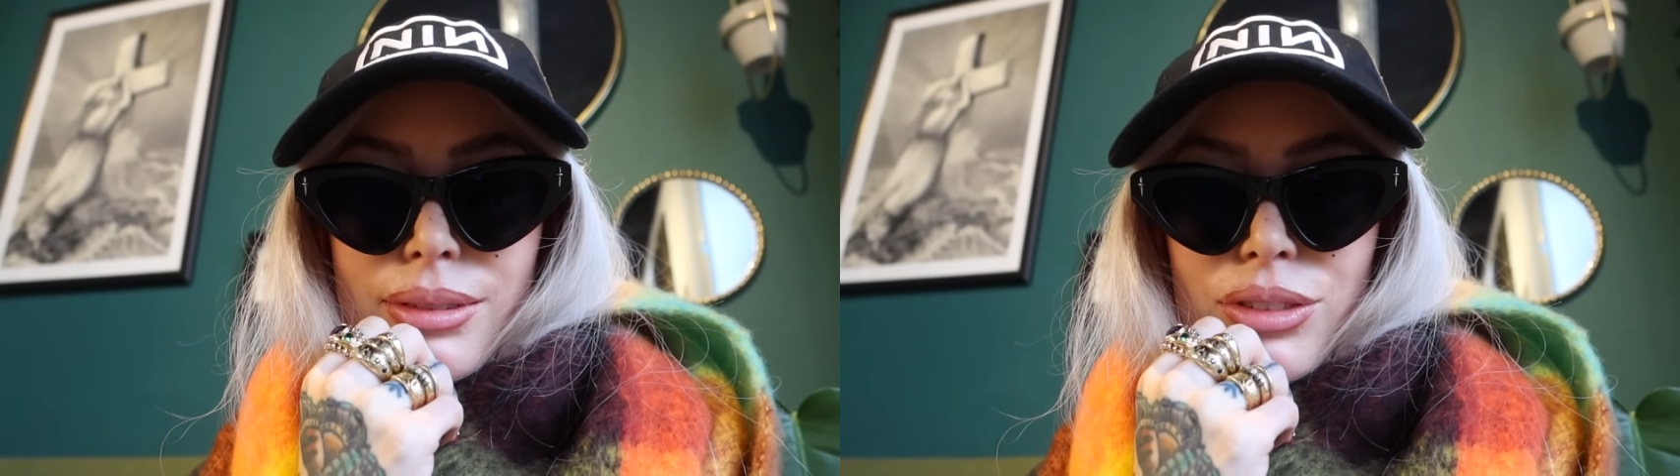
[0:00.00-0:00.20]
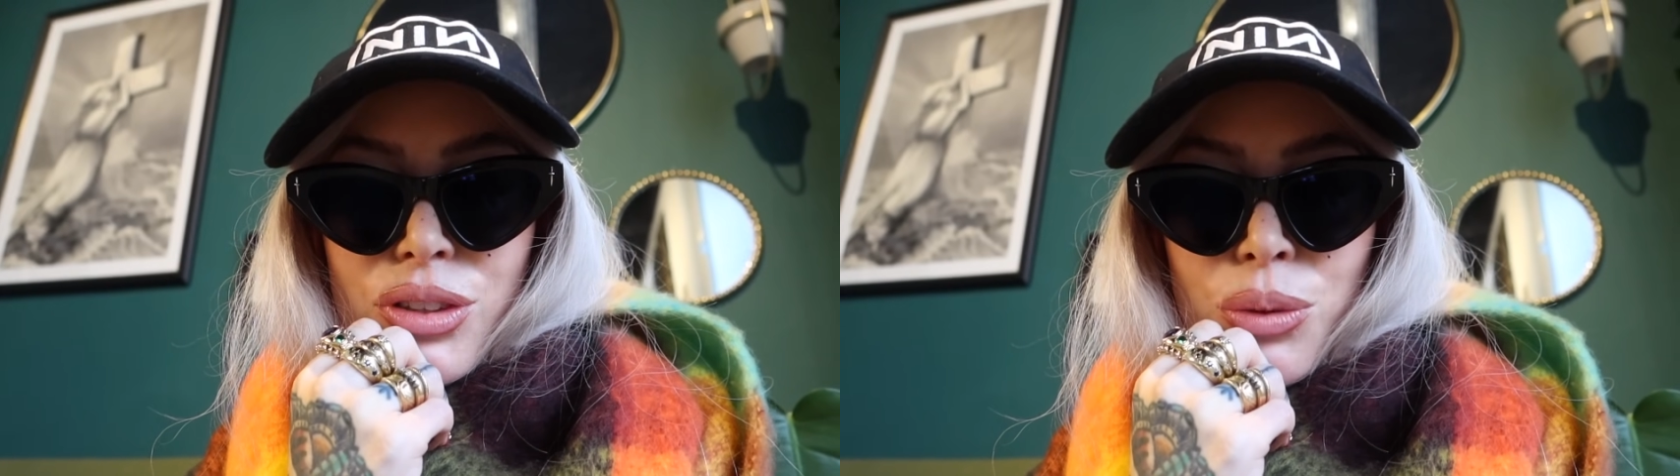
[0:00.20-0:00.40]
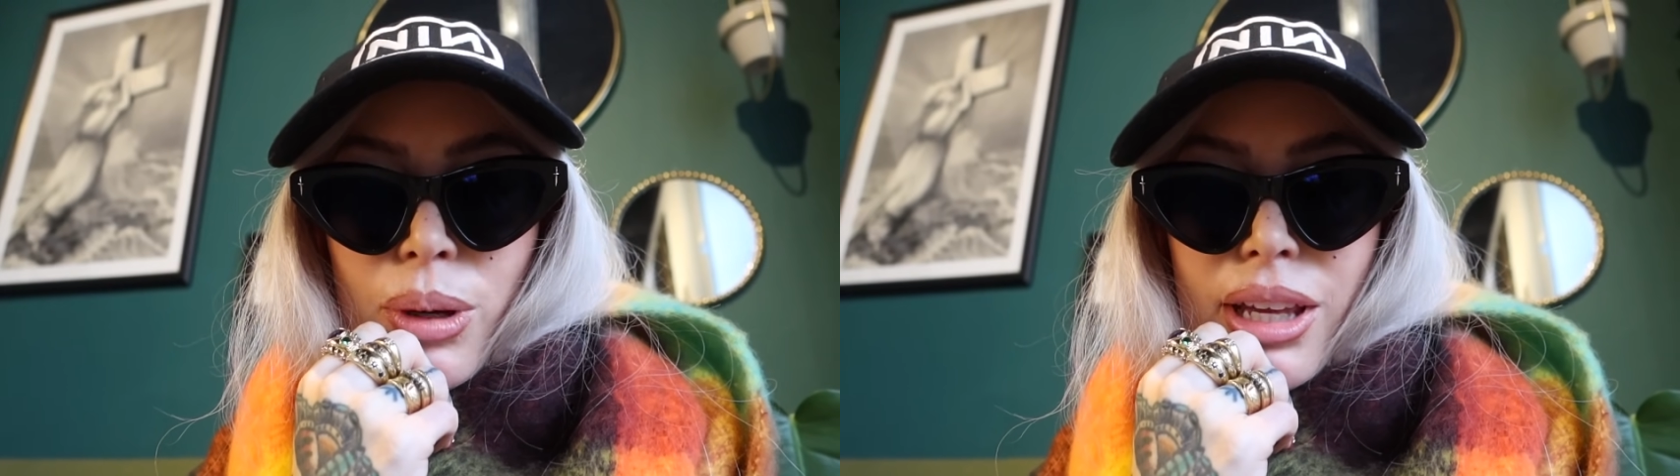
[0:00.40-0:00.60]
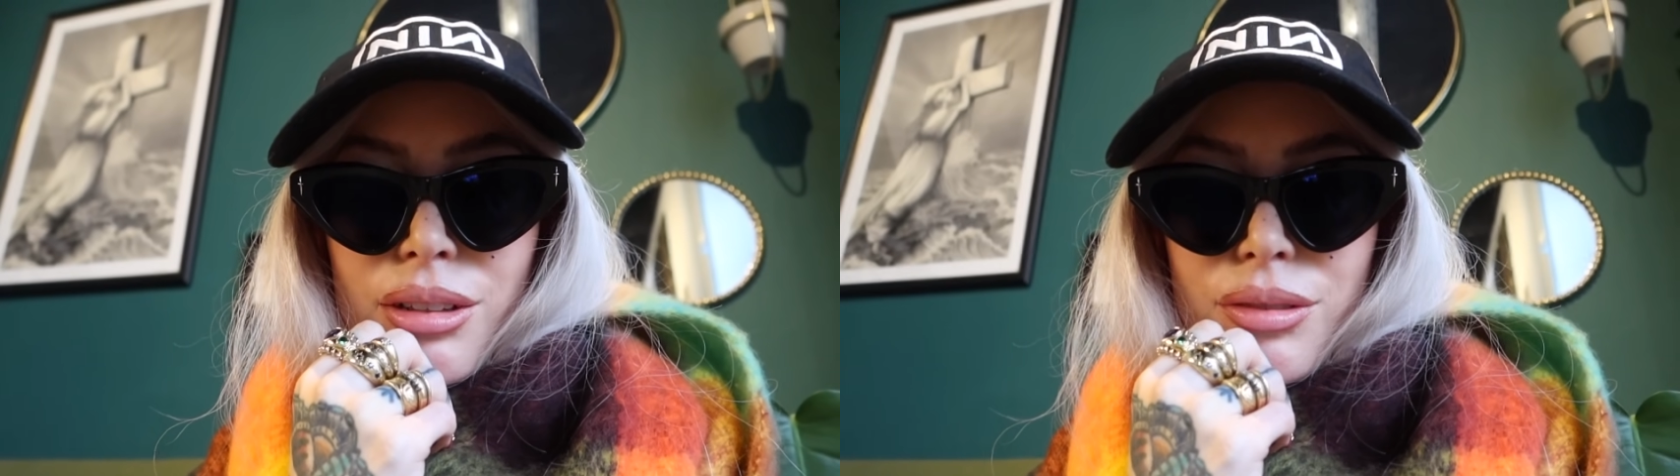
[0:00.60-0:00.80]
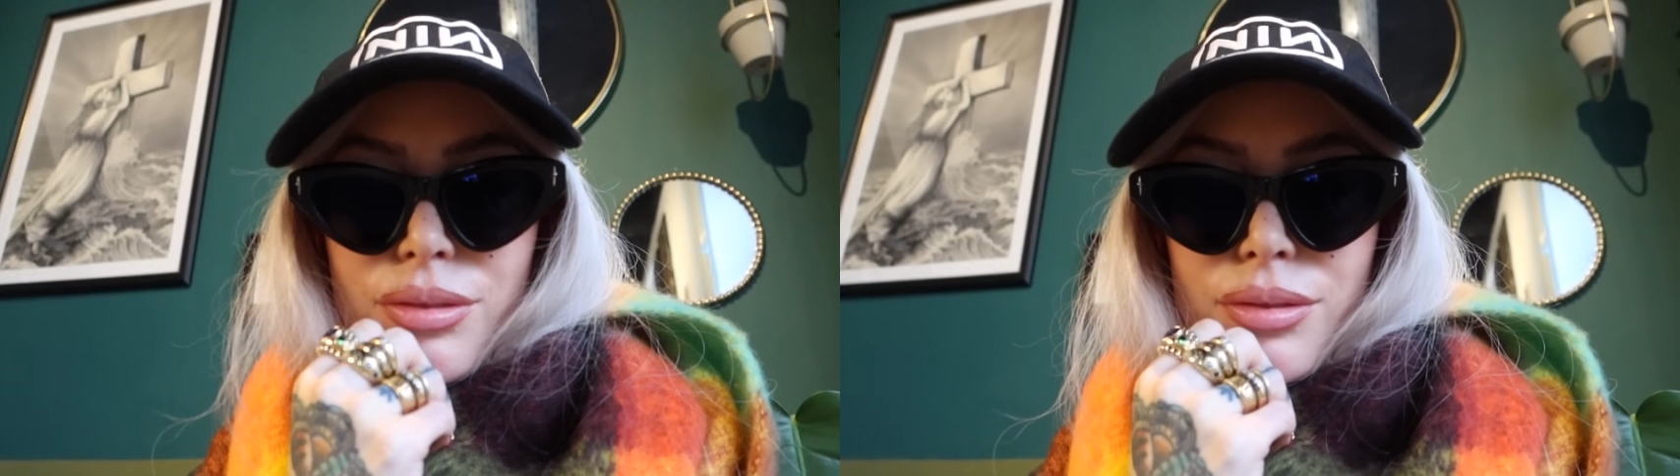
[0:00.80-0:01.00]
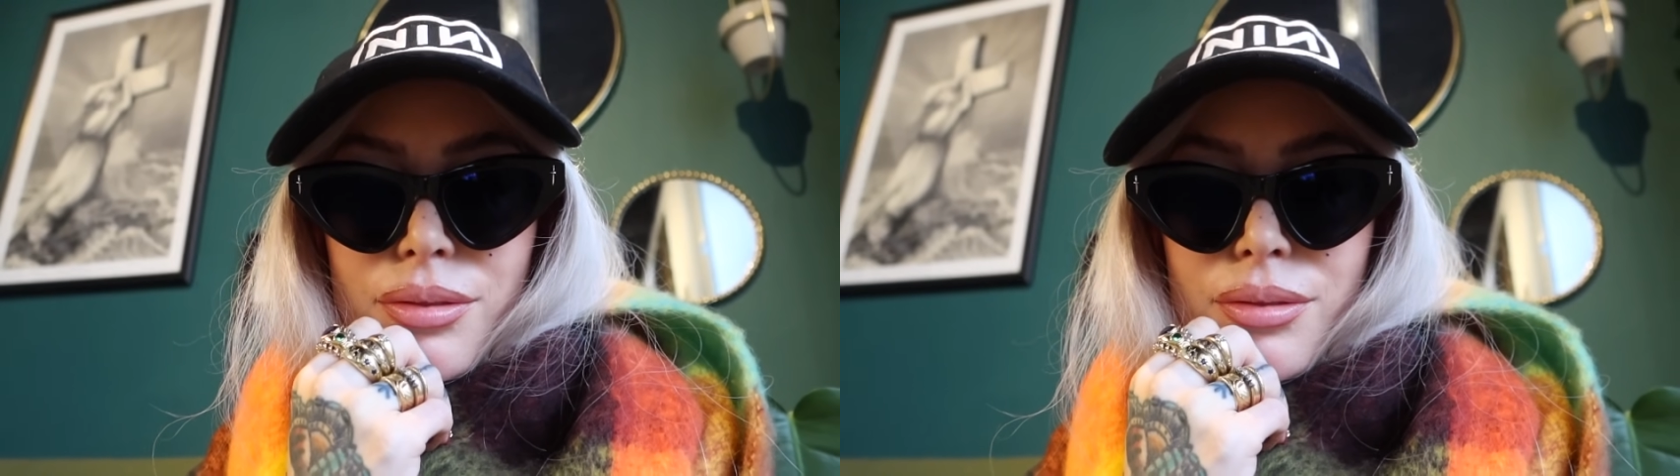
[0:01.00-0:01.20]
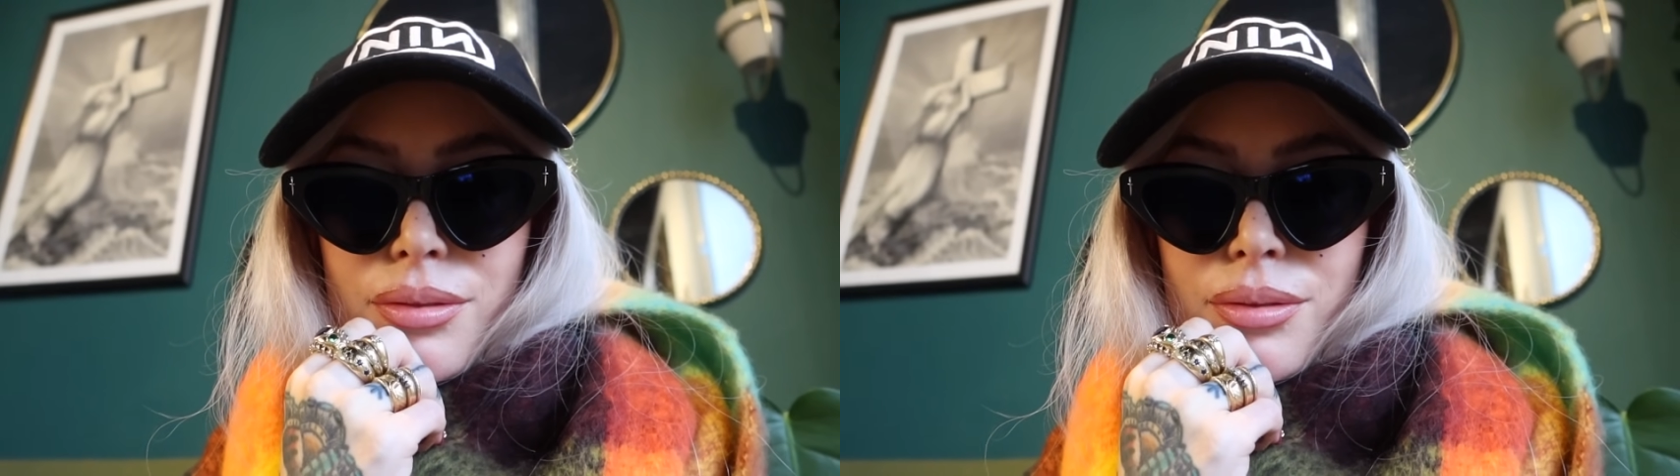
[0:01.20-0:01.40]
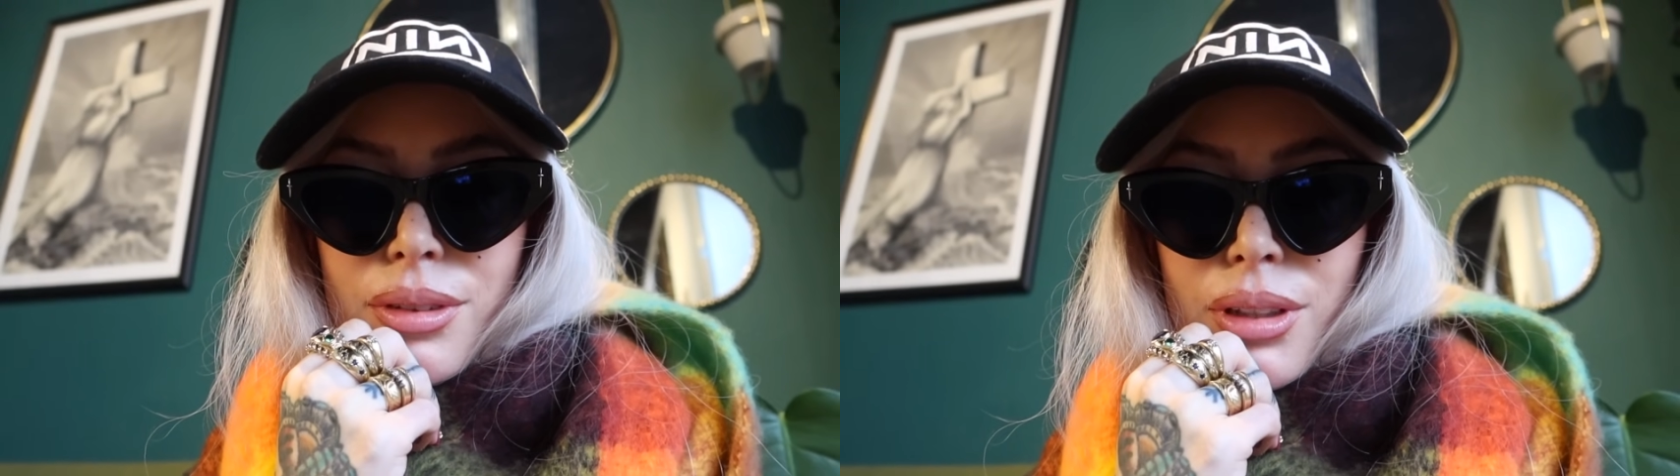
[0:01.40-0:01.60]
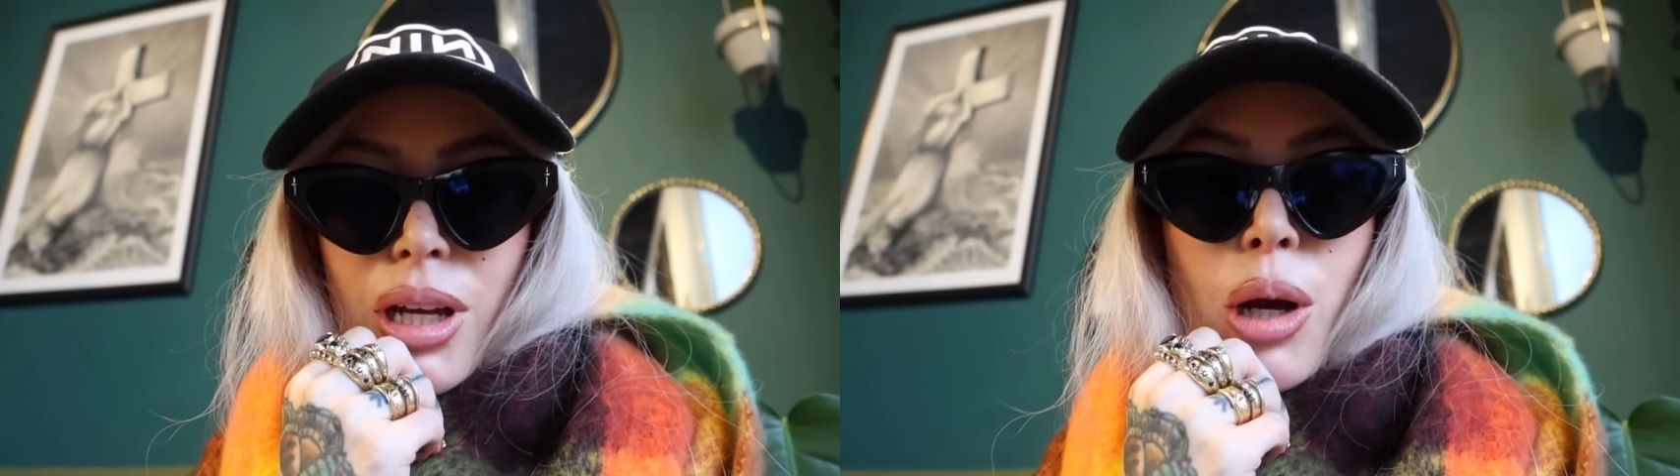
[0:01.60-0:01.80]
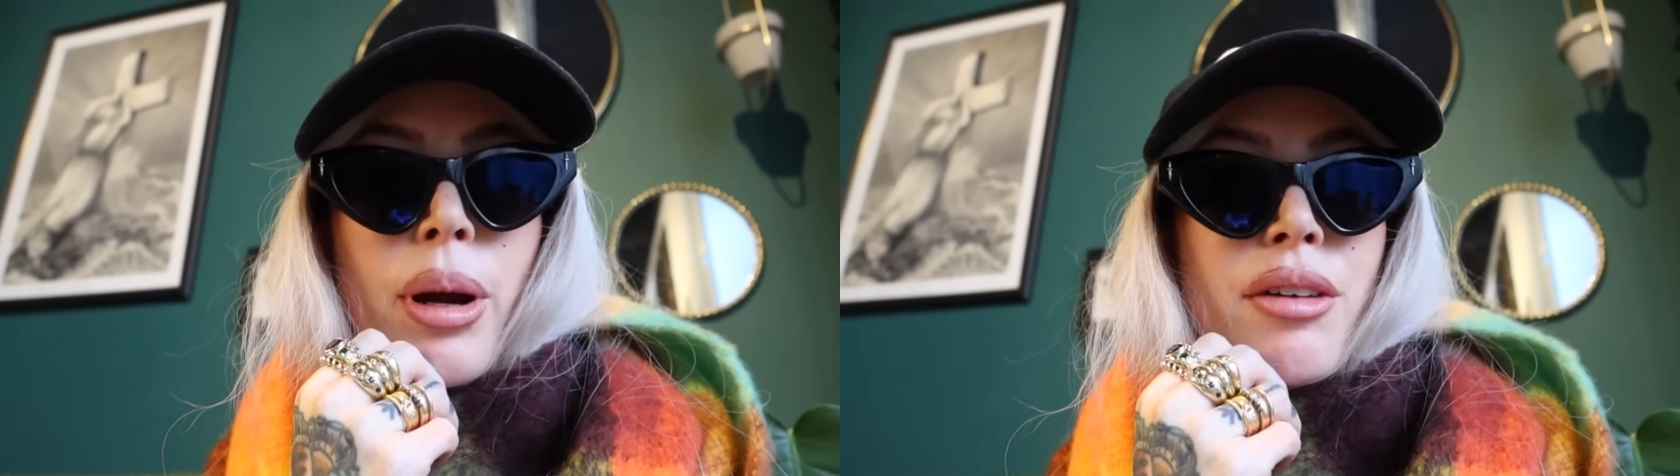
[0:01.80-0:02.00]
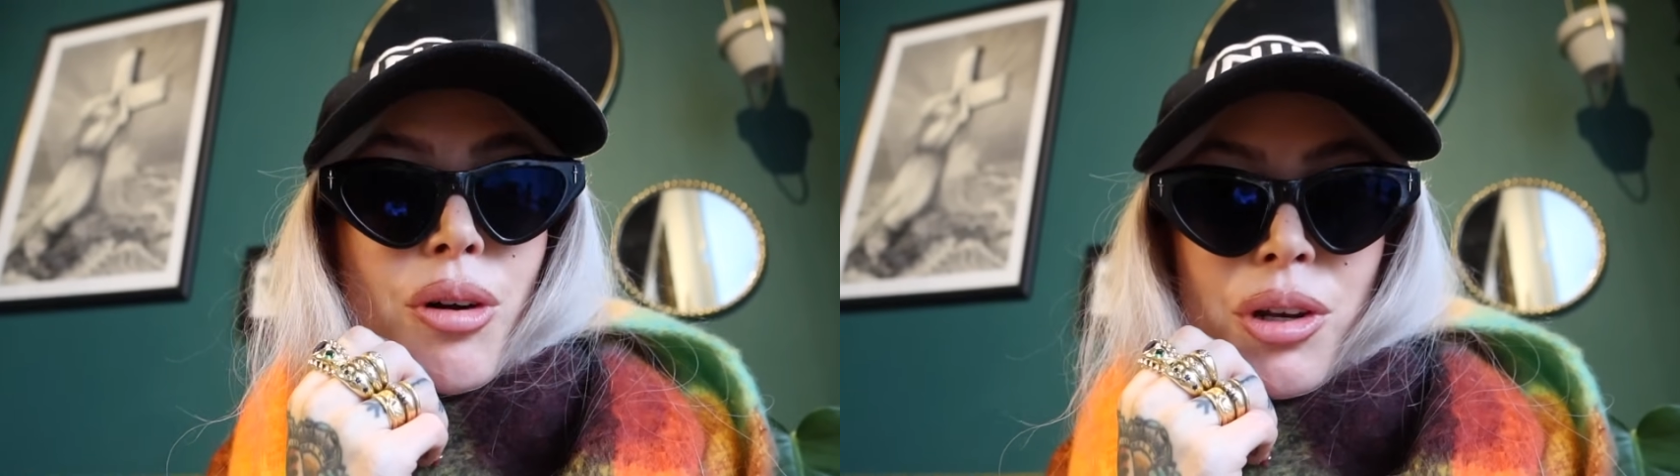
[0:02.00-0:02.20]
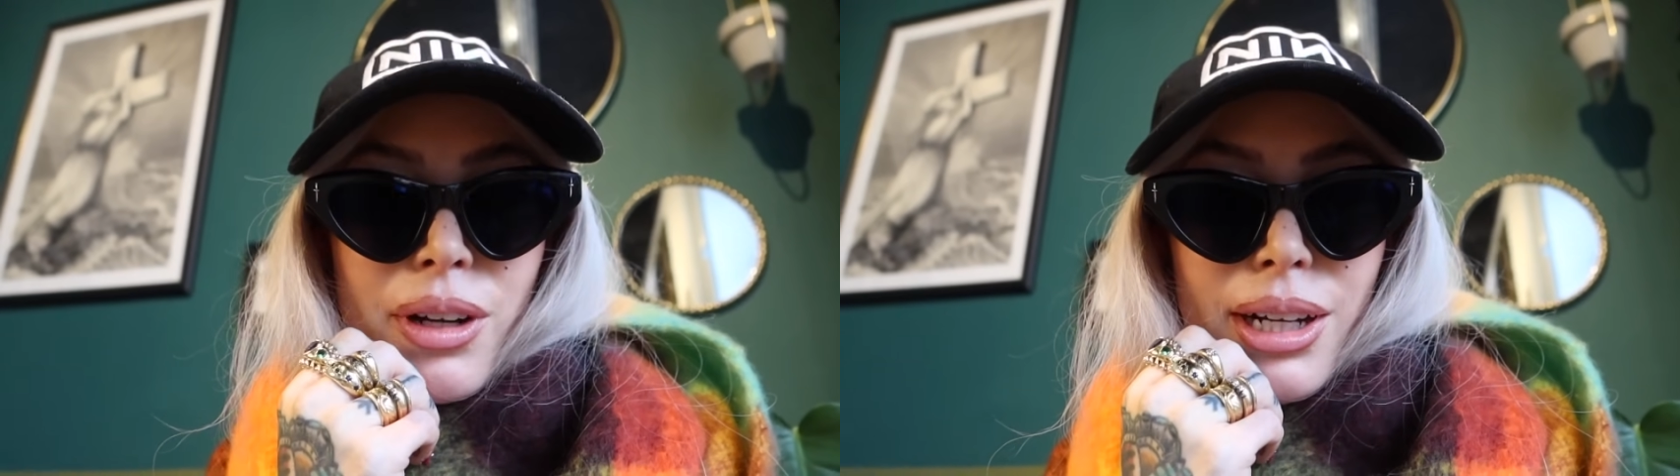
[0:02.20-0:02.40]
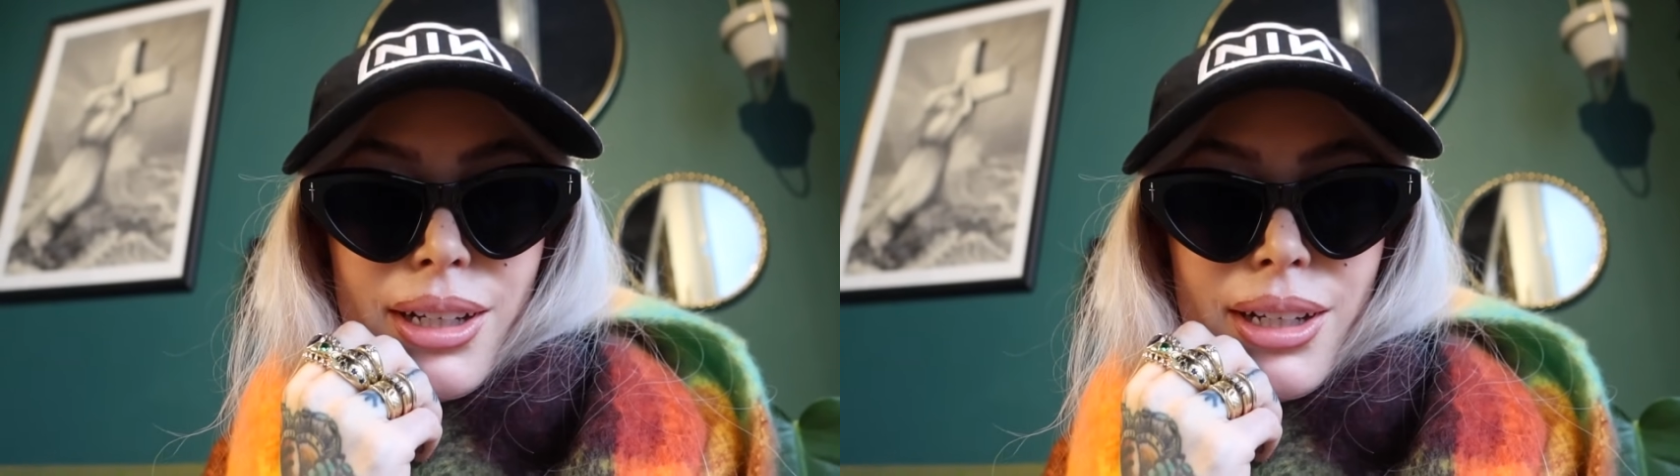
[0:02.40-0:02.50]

just a way of honouring